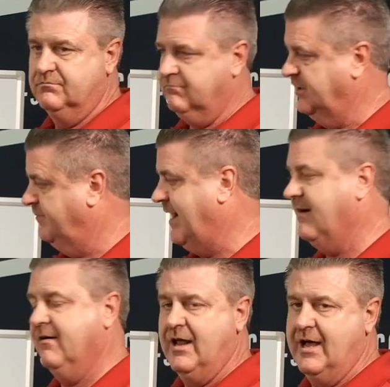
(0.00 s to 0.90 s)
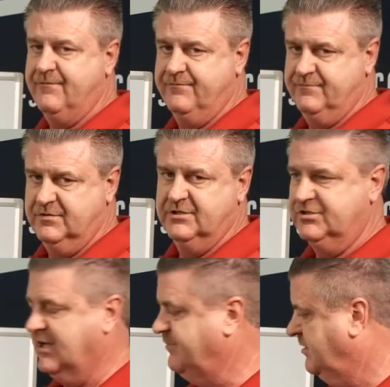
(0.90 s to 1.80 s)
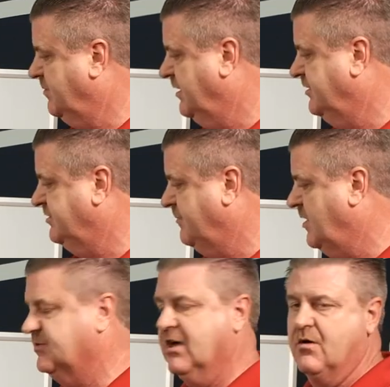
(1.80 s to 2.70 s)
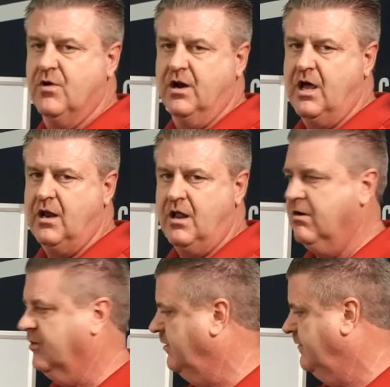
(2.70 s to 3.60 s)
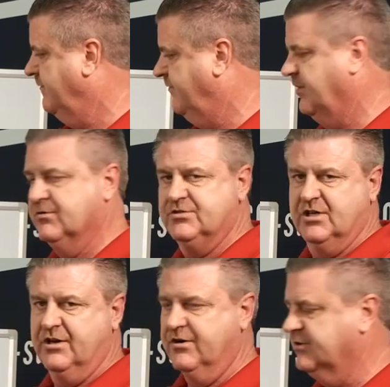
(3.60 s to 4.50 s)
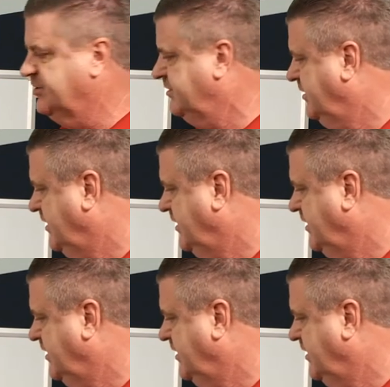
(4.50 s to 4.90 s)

but battery life is subject because the pump's got to run a lot longer for those cylinders.